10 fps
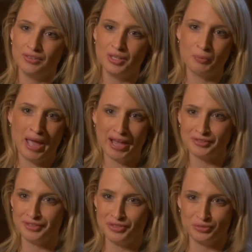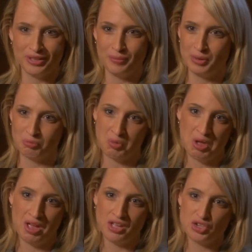seeing Paxton, I mean,
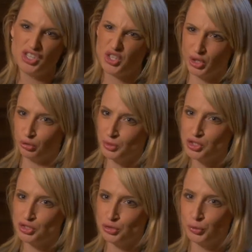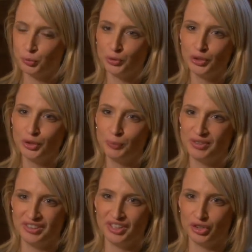she tells me she's doing really good,
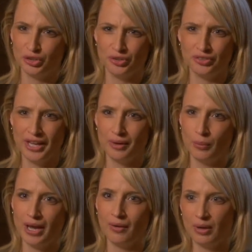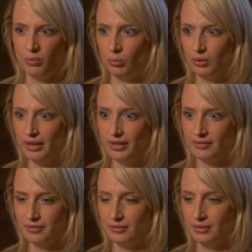but to hear her say, wow, I would like,
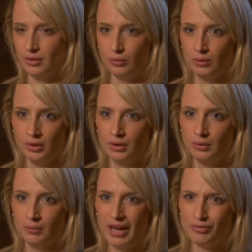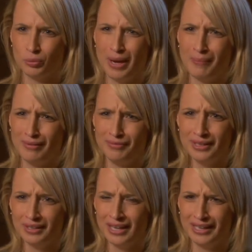you know, have to wrap my
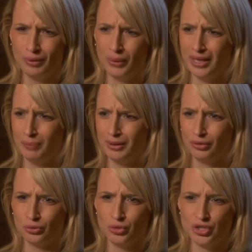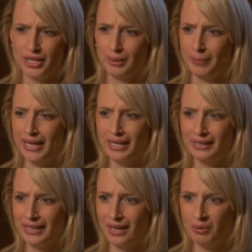feet at night and I'd wake up in excruciating pain,
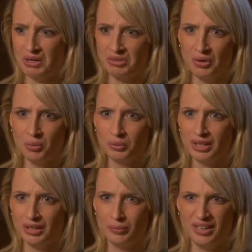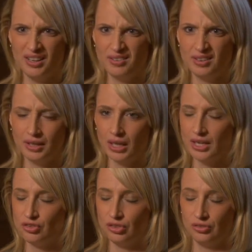and now I don't, and I'm dancing, and
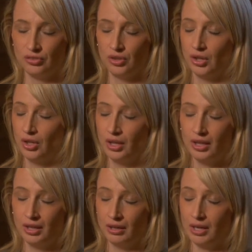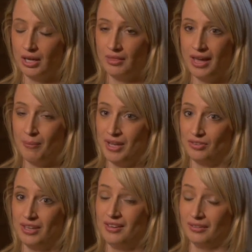
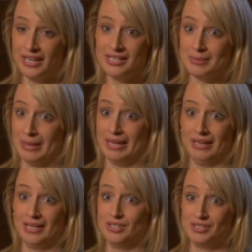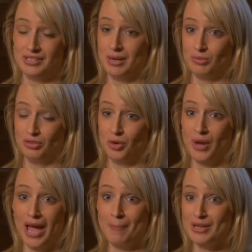that elates me. I'm so
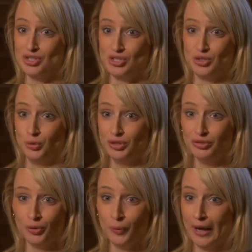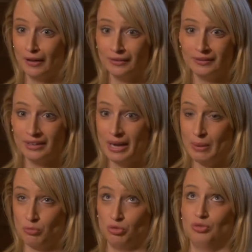happy she's doing so well.
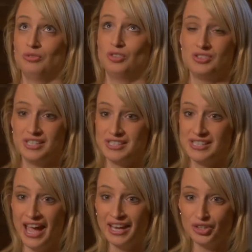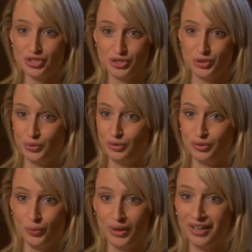I'm just ecstatic she's doing
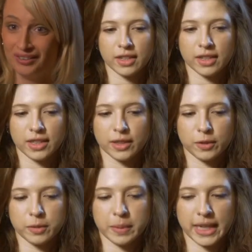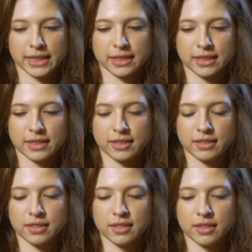so well. The old
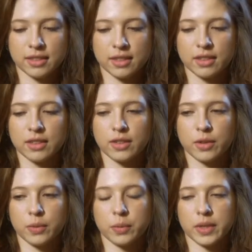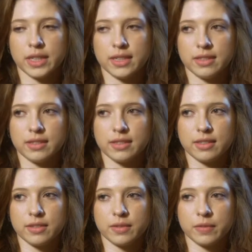Paxton was
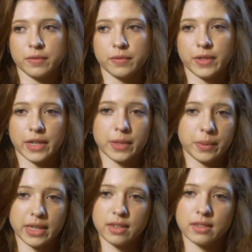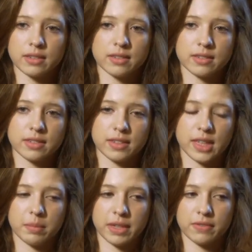very weak
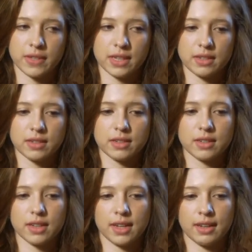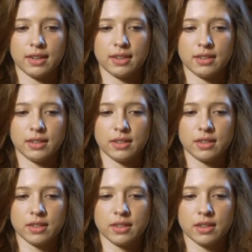in my feet and
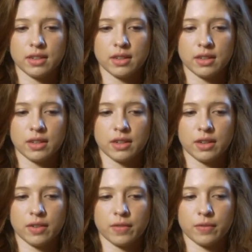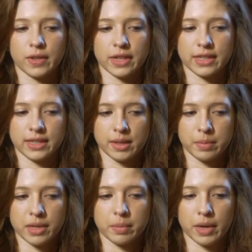very
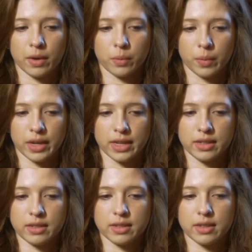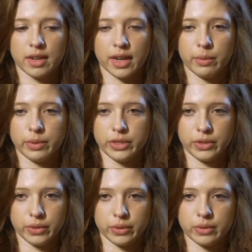timid about what I would
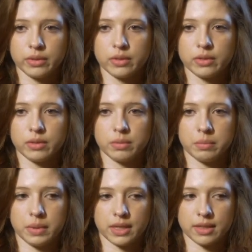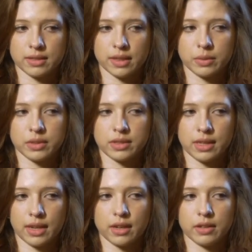do because I was
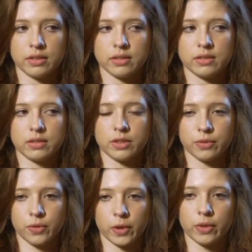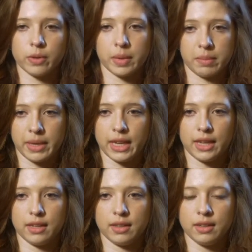scared to further my
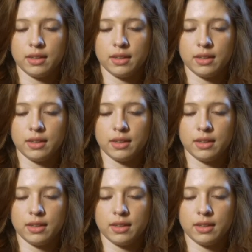pain.